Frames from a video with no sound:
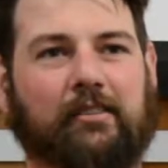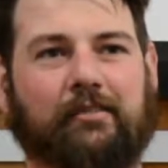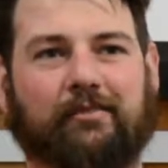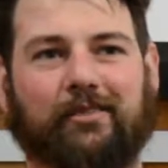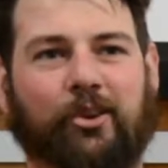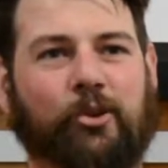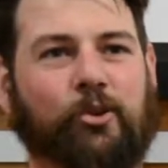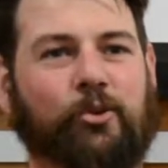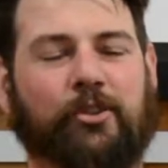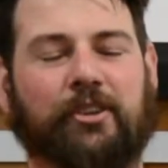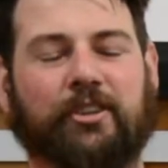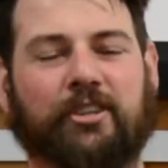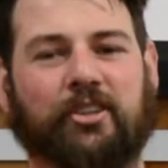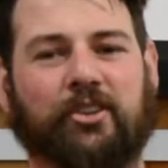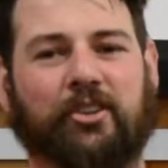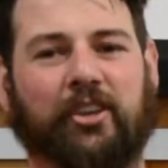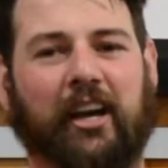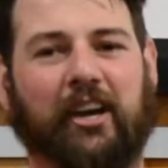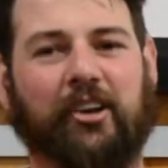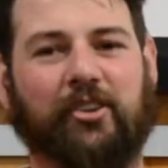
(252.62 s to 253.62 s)
who the
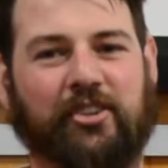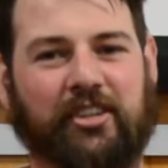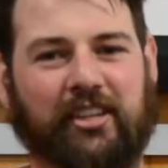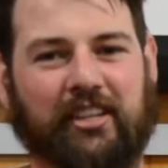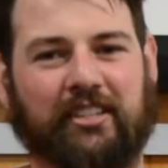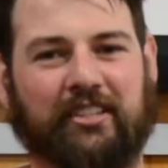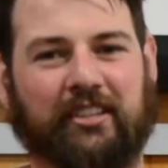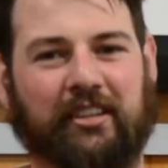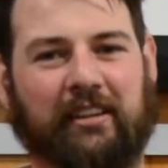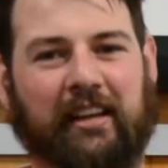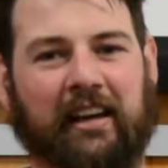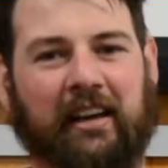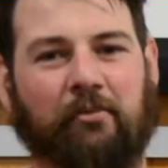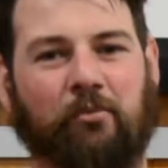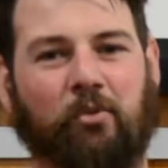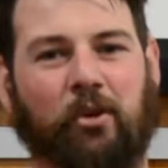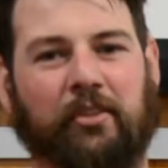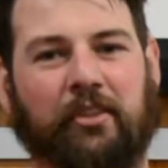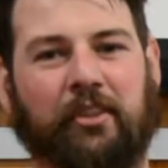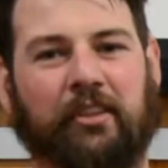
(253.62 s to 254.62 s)
new coach is,
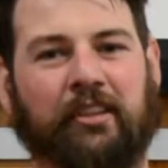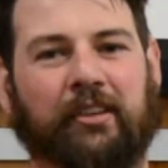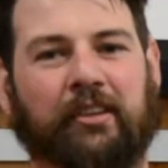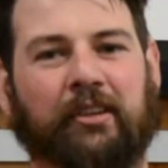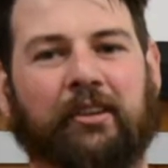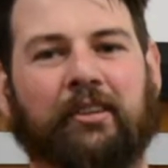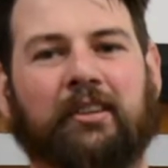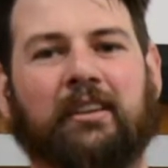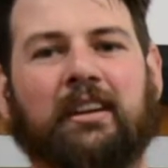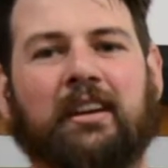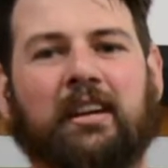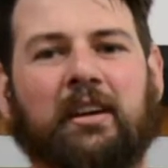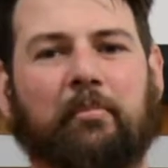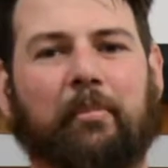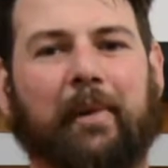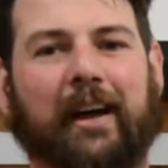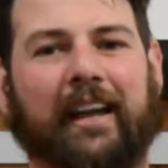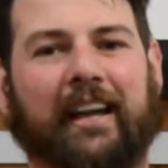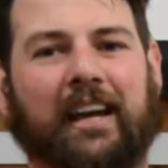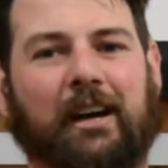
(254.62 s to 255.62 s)
and what the
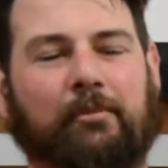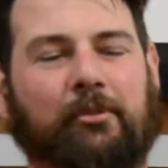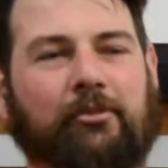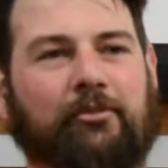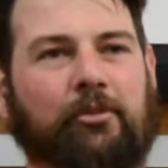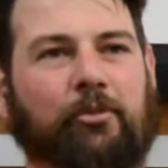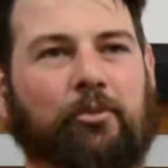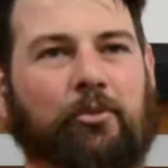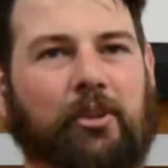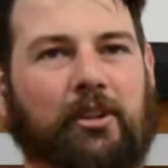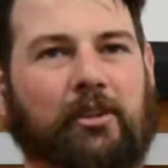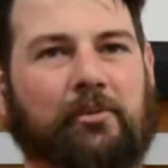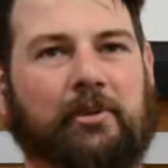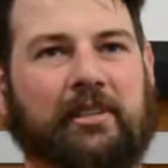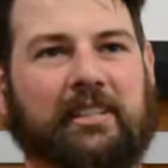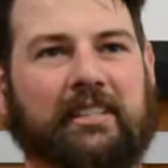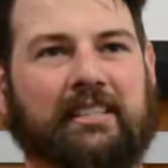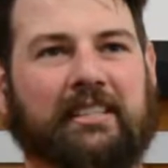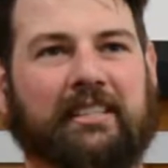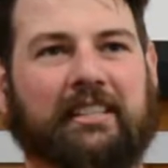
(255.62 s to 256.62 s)
makeup of the
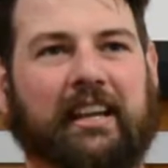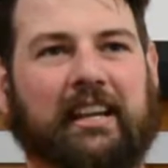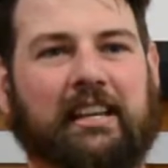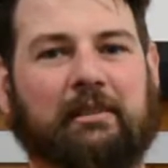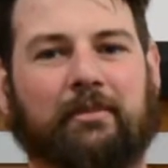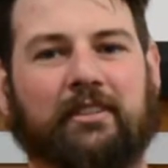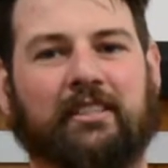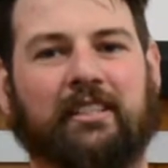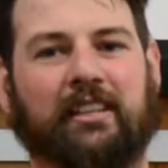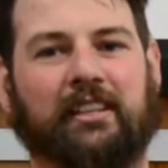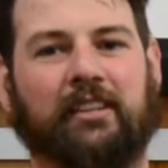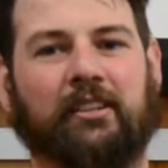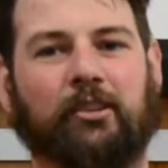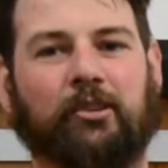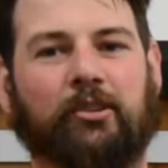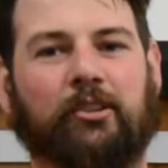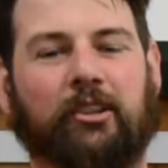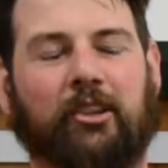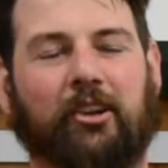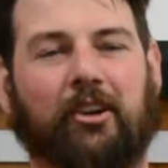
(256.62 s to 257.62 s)
Wallabies team is going to
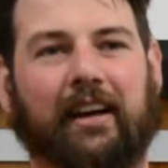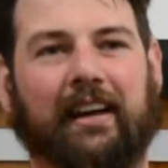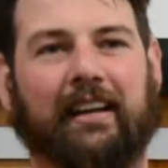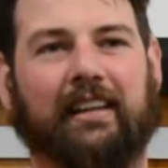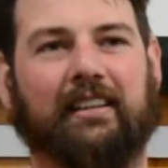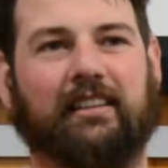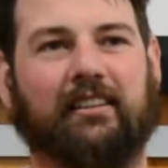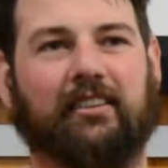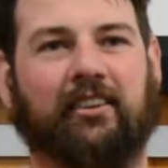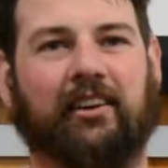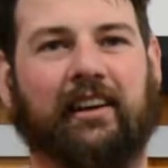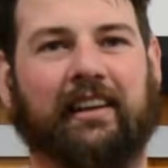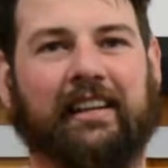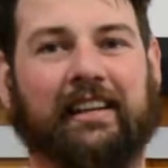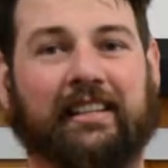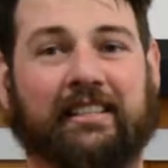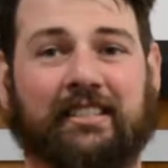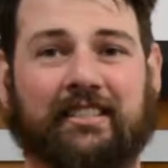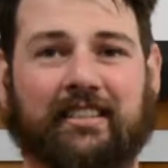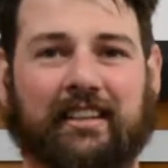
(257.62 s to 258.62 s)
look like, I
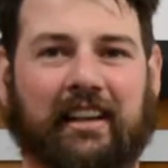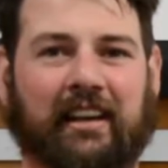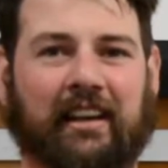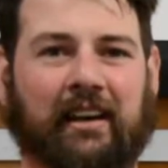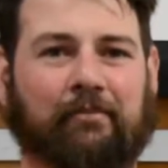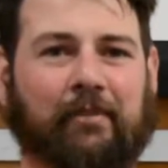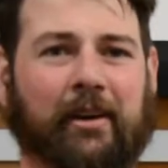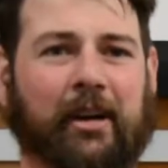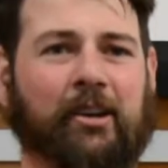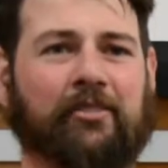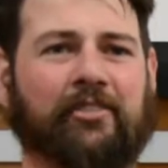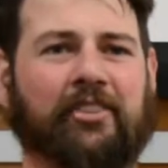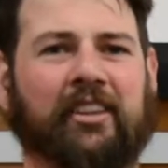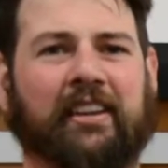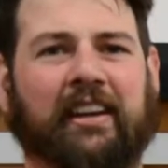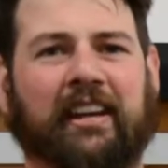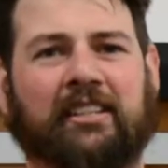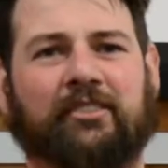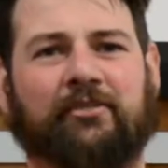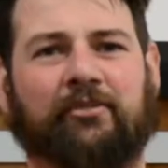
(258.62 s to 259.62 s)
guess, over the
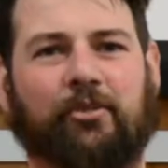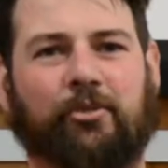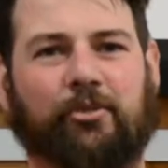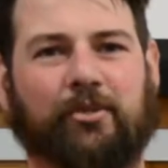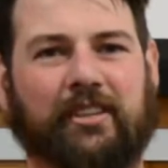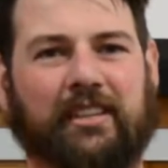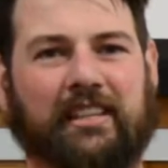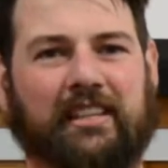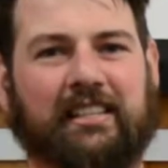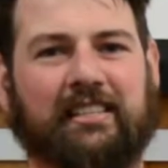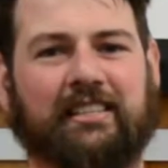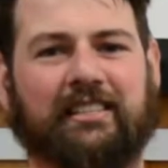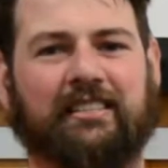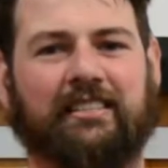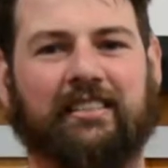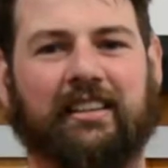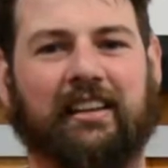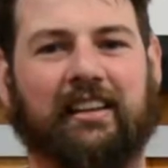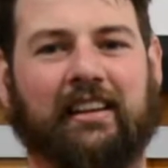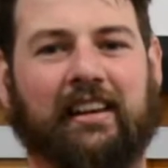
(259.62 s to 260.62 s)
next 4
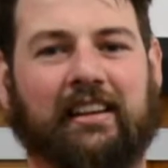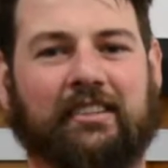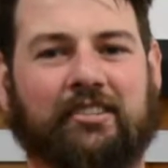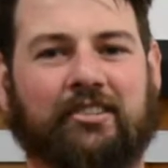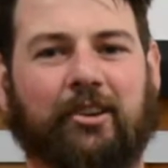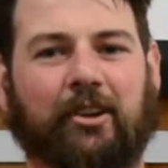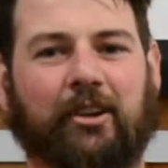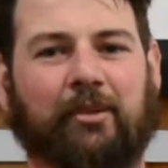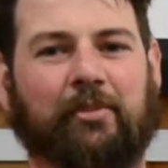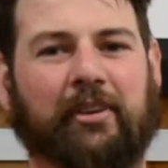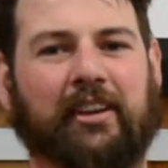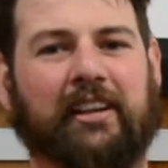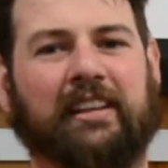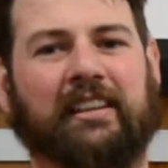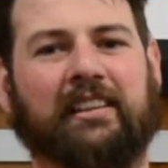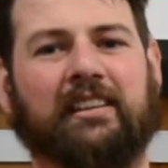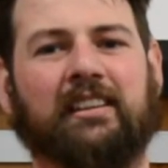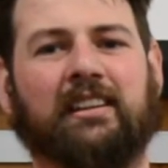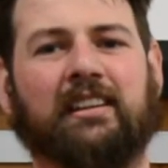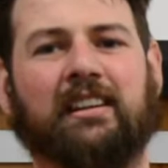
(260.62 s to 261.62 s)
years. Has got to
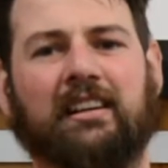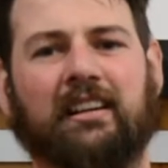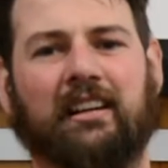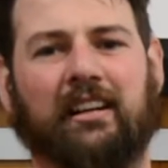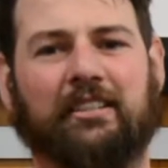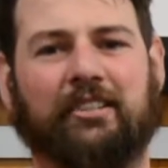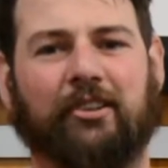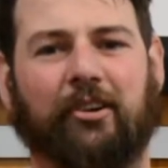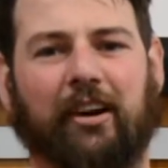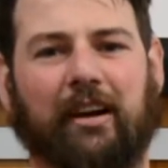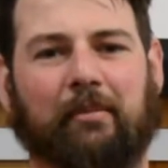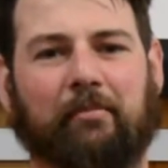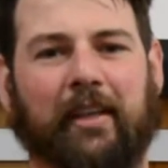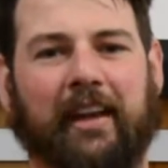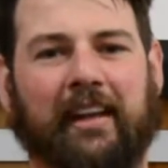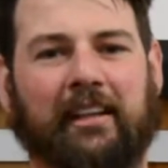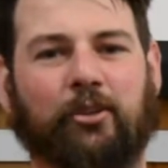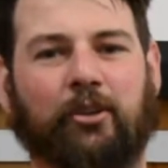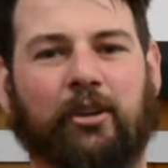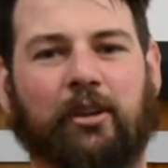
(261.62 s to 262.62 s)
be a time
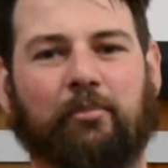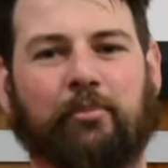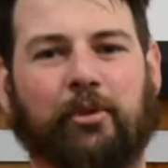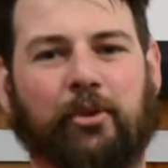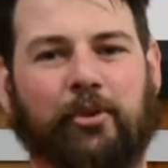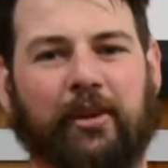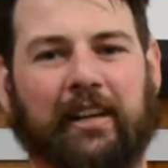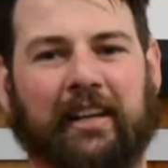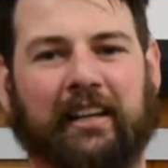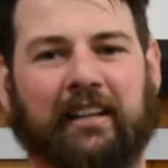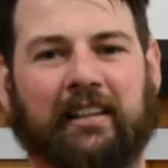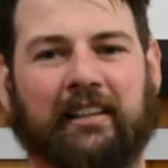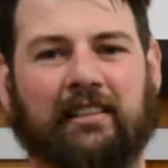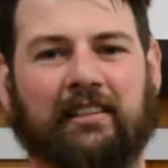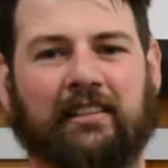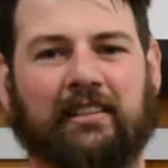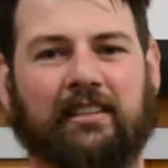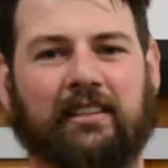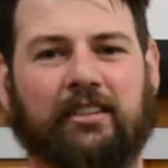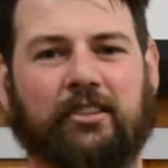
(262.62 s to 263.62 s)
they look at building
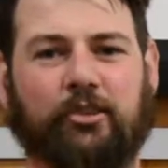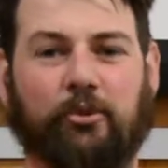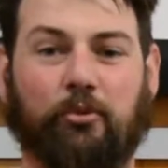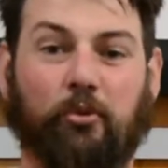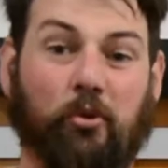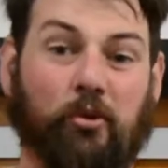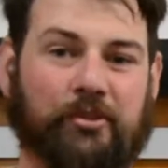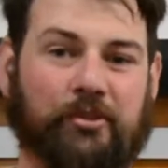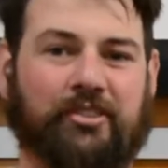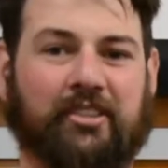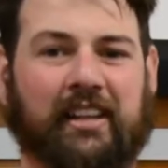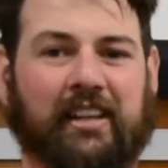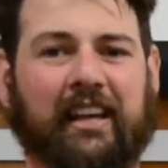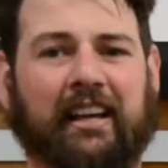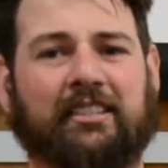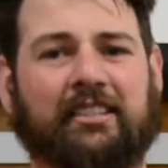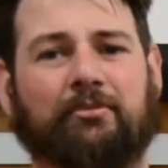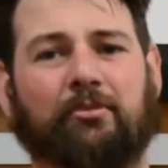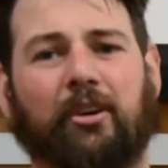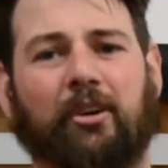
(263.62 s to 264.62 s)
towards the
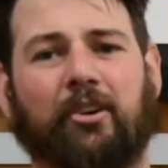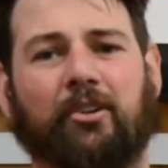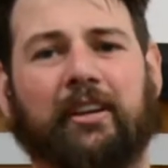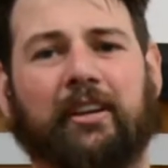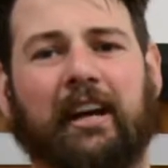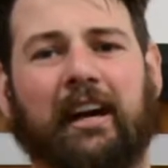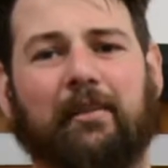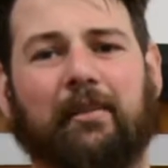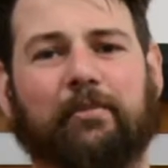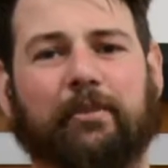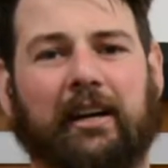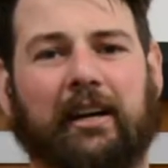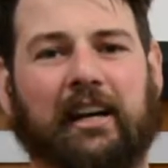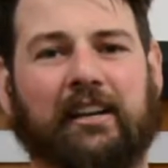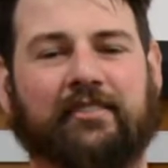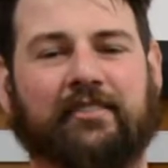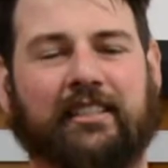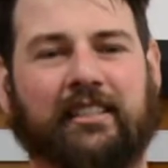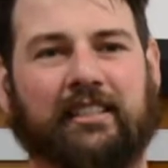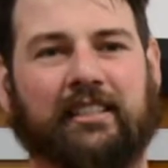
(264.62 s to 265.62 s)
next World Cup
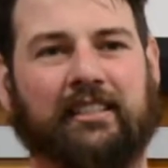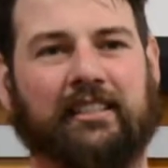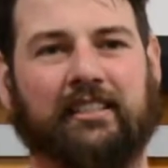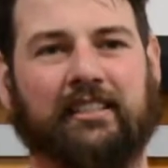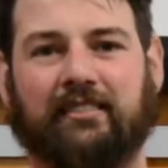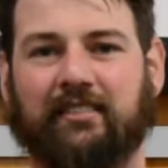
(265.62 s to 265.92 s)
after